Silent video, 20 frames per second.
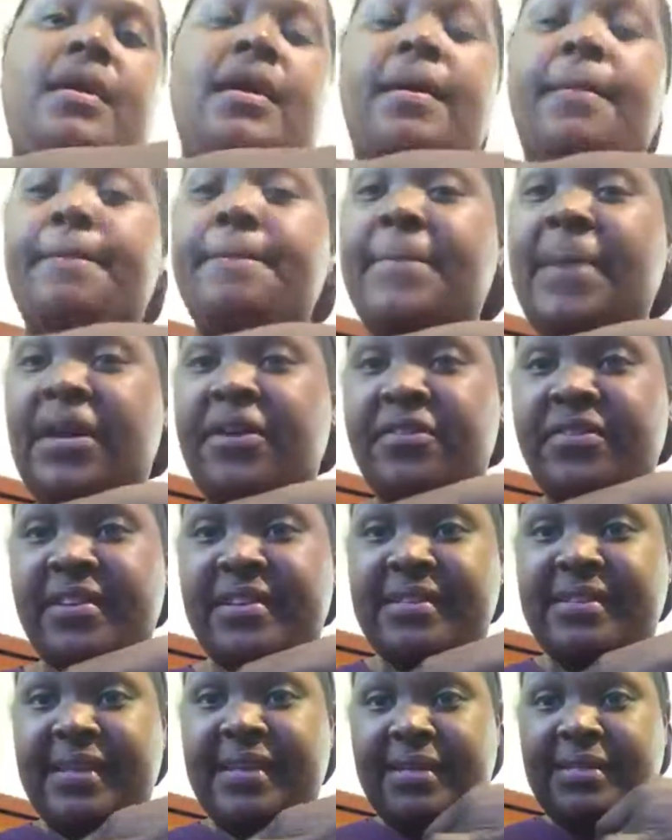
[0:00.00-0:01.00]
better than
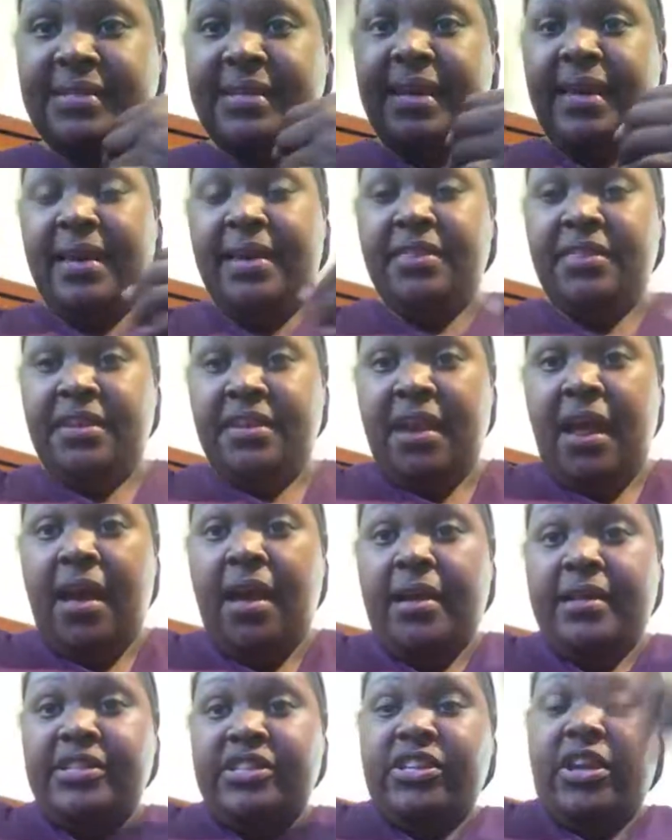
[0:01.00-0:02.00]
sex cake, the
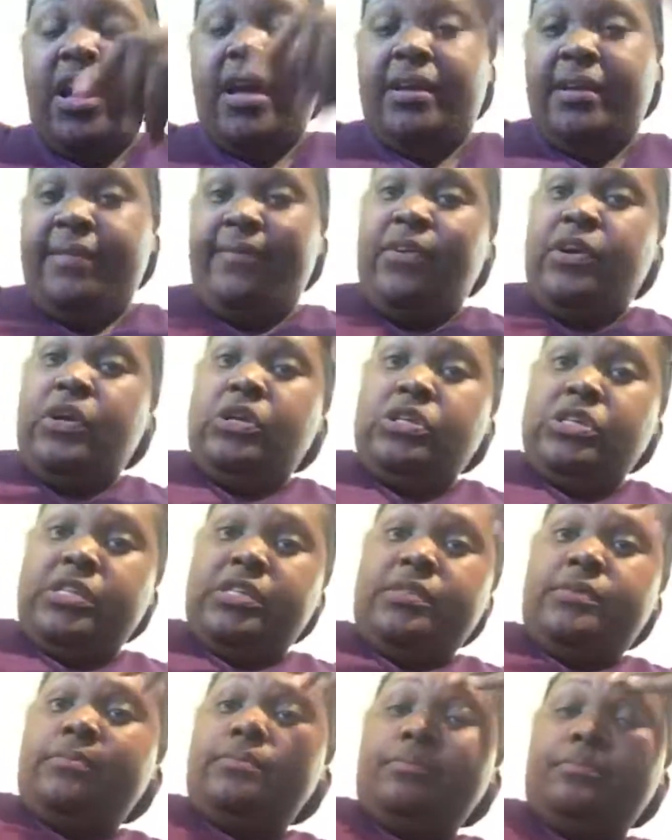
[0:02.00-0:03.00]
non-chocolate
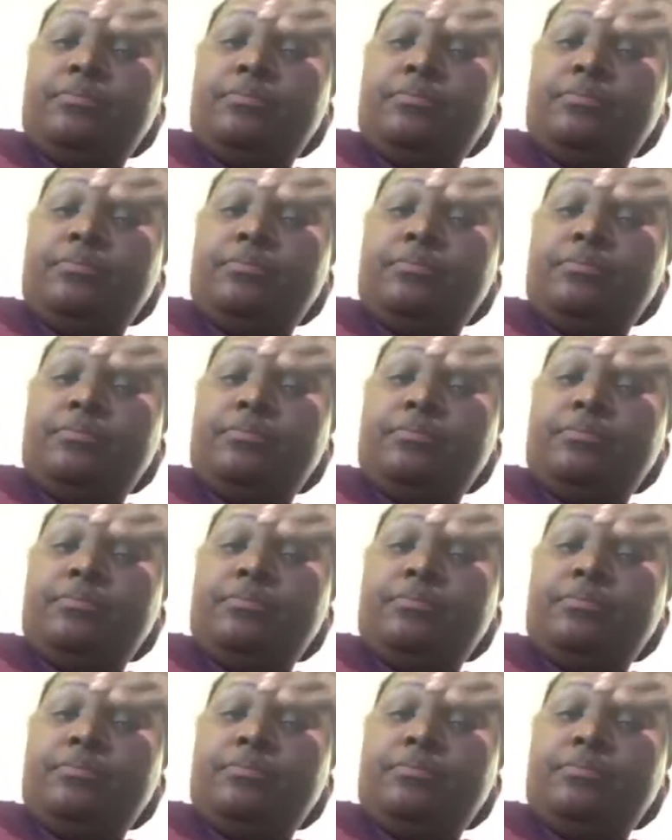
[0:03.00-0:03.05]
version.